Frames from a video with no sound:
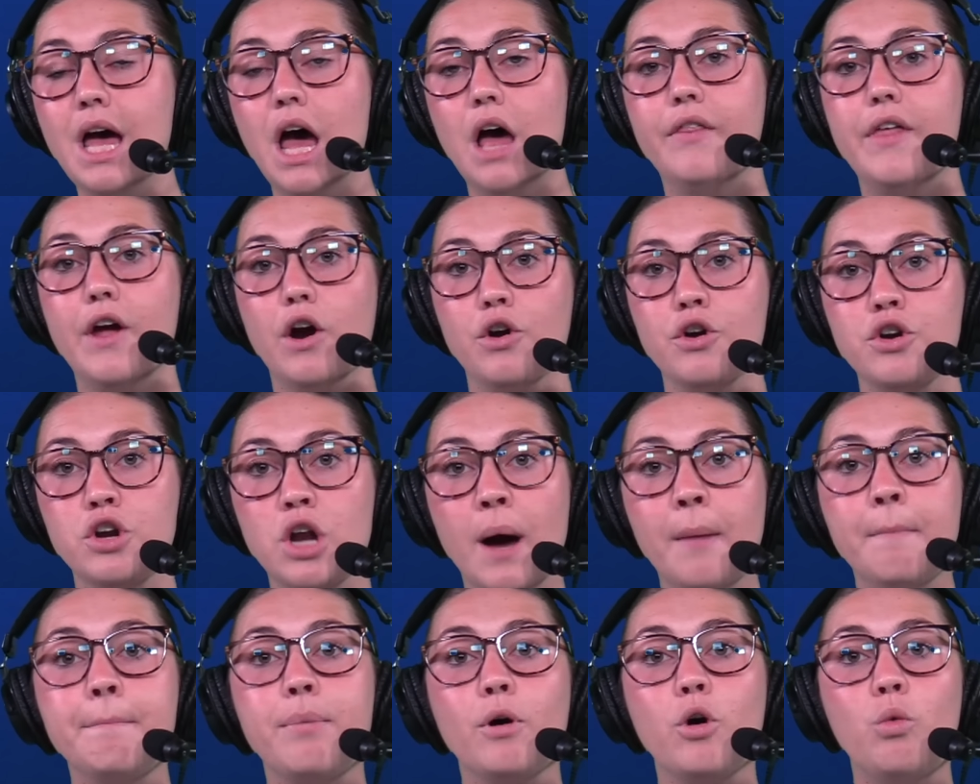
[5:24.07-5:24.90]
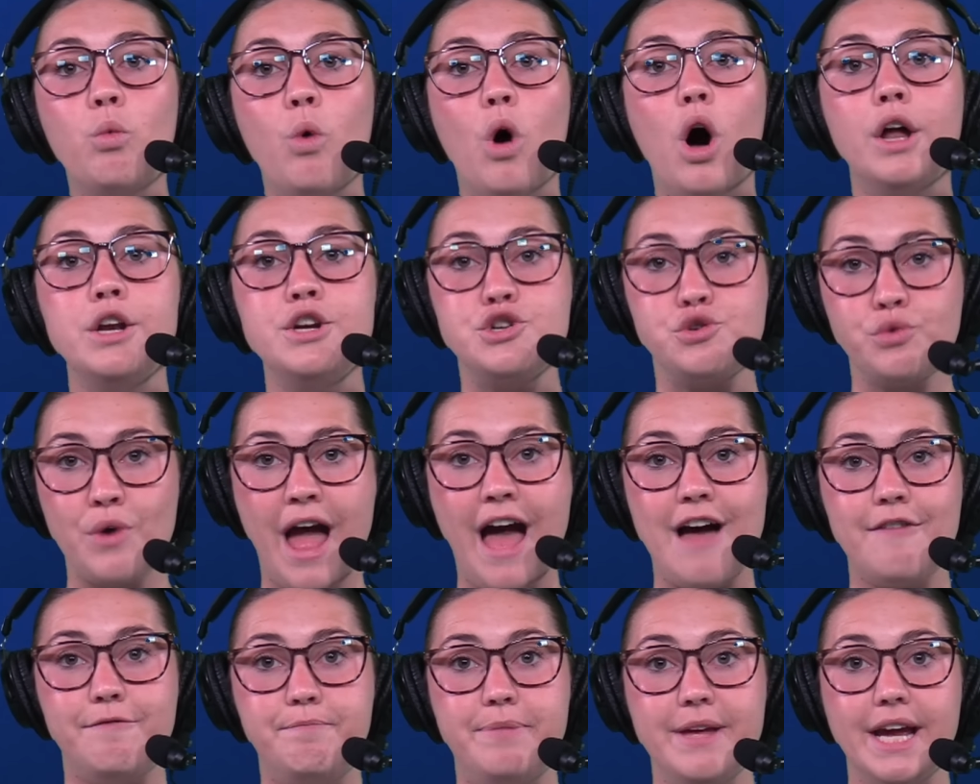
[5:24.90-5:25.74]
their number one
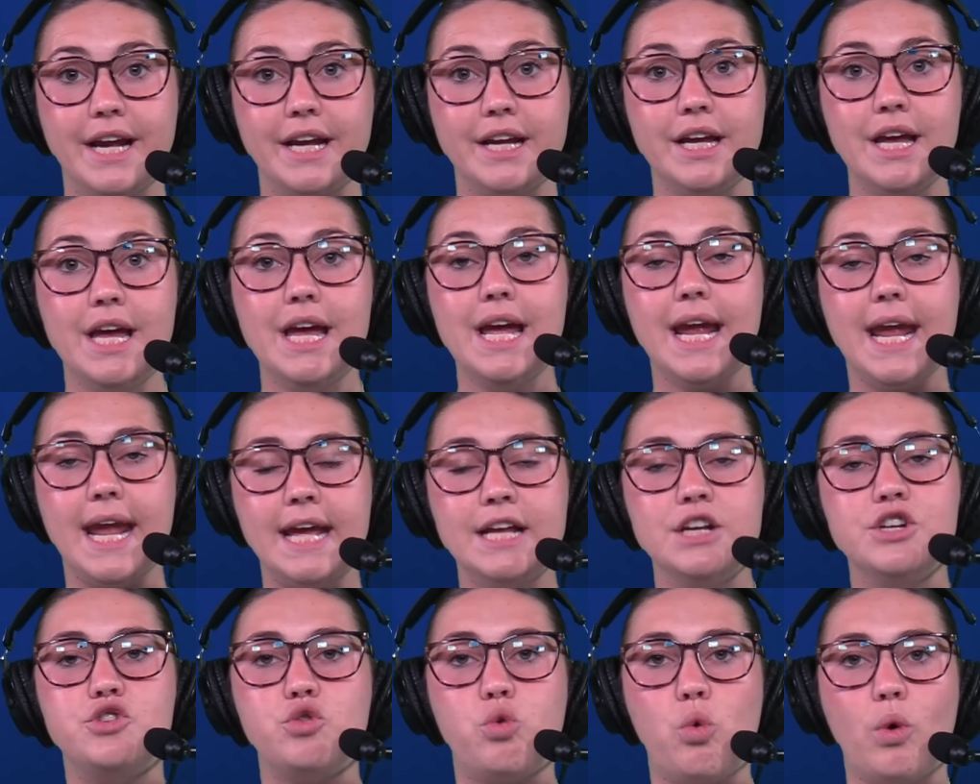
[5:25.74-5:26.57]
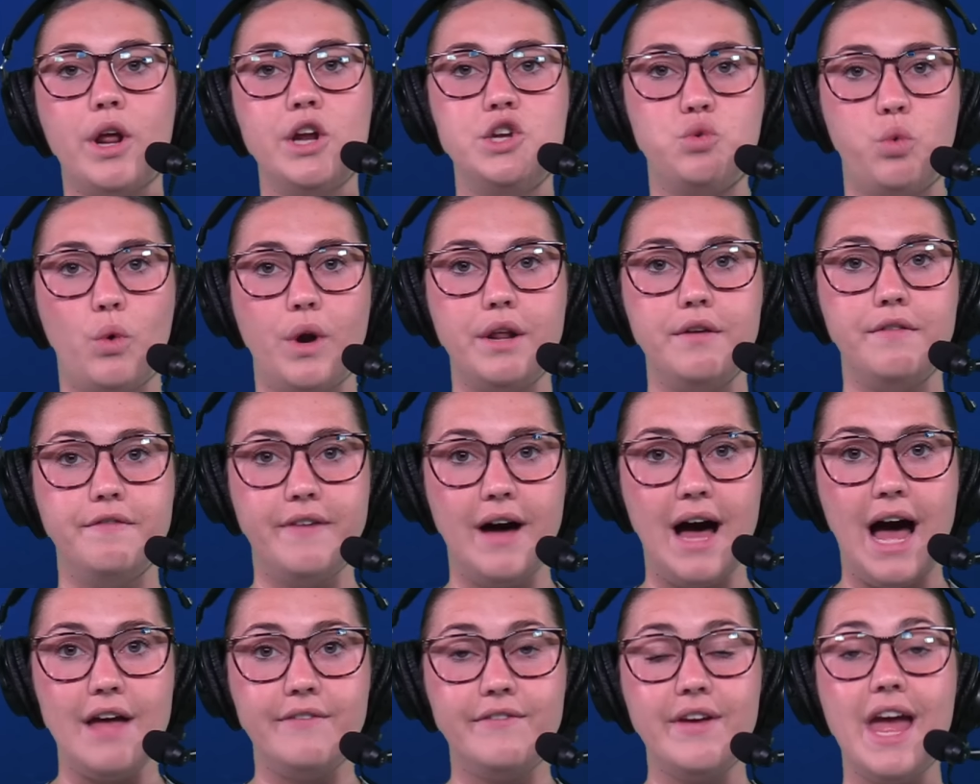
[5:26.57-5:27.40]
draft pick in
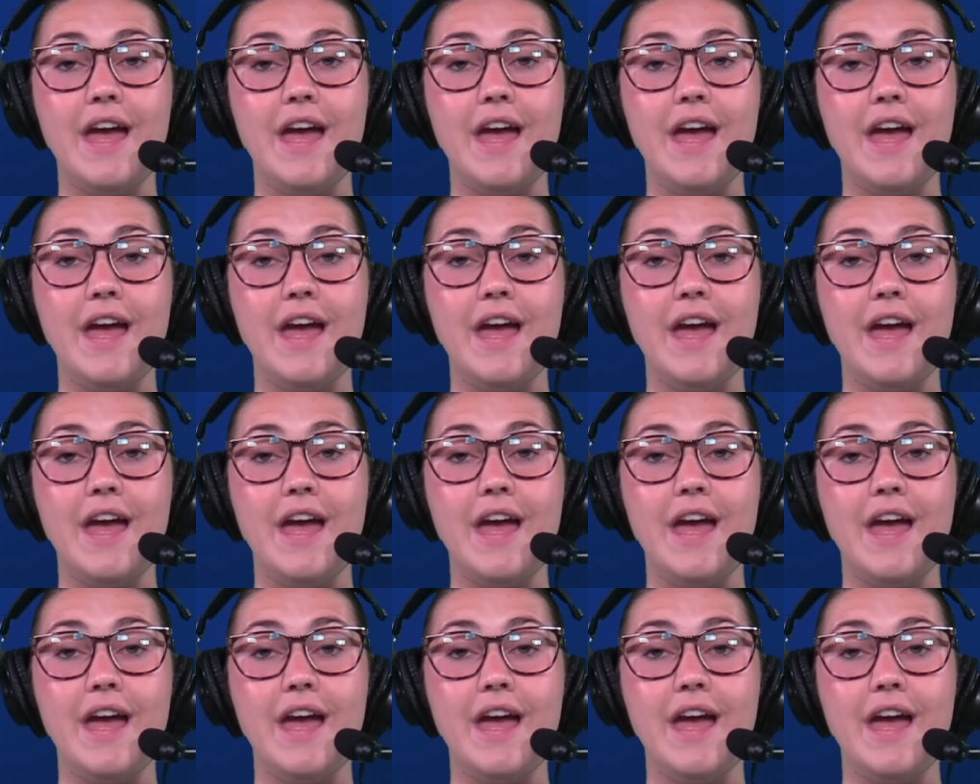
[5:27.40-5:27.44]
2025.